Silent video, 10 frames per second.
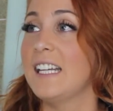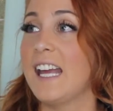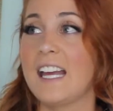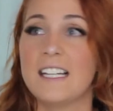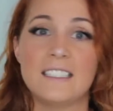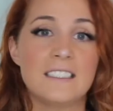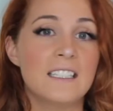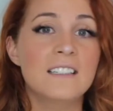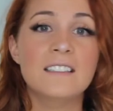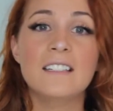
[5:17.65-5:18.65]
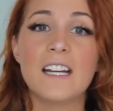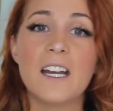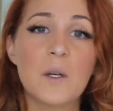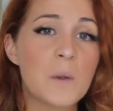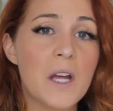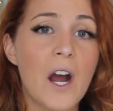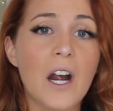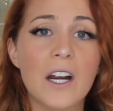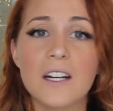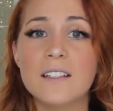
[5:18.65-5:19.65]
And here we
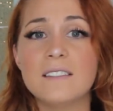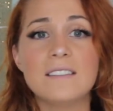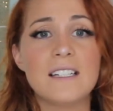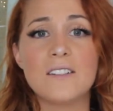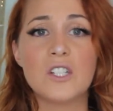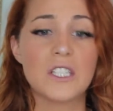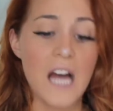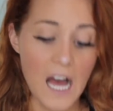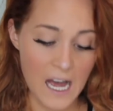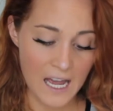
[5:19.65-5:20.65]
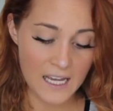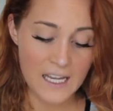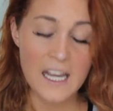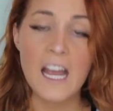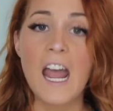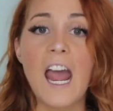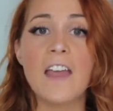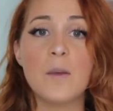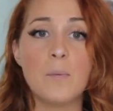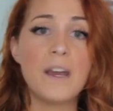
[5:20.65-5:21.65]
are in July,
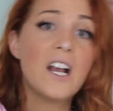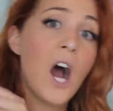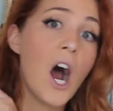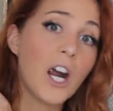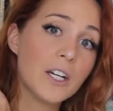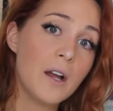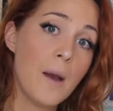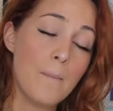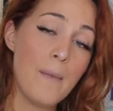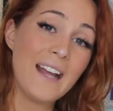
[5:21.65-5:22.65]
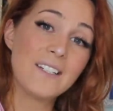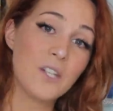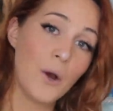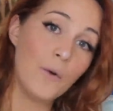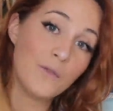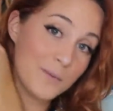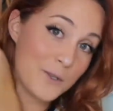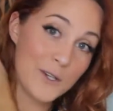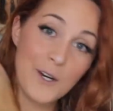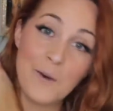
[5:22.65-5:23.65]
and the big heart mega tote from
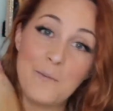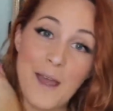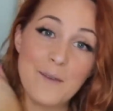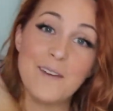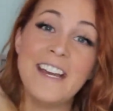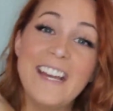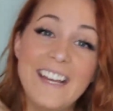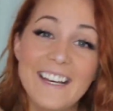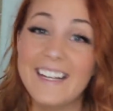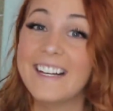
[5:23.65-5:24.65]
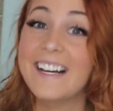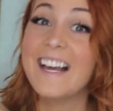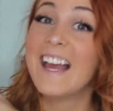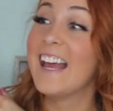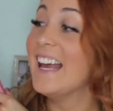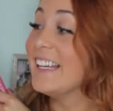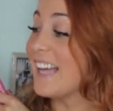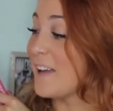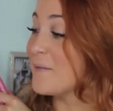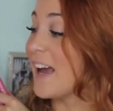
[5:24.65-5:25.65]
Sugar Baby
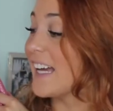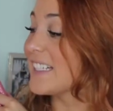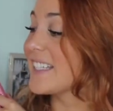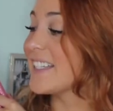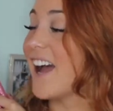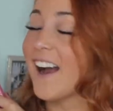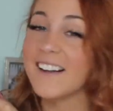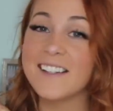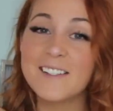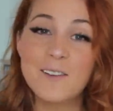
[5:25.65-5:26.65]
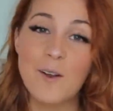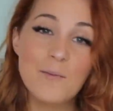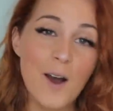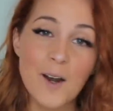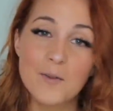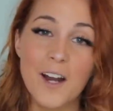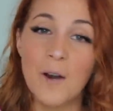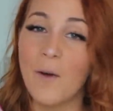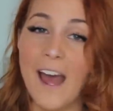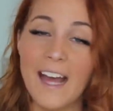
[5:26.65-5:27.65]
came back in stock, and so I bought it
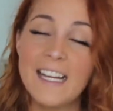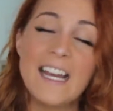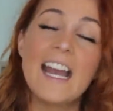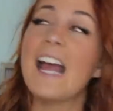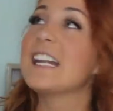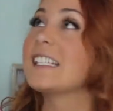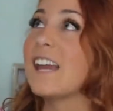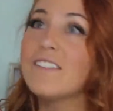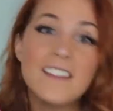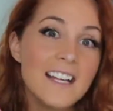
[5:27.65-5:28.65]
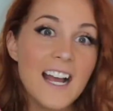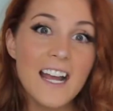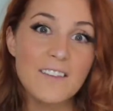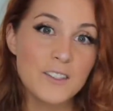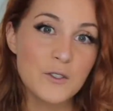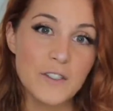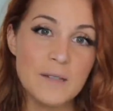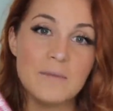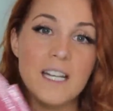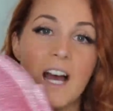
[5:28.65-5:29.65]
right away, and it's everything I ever dreamed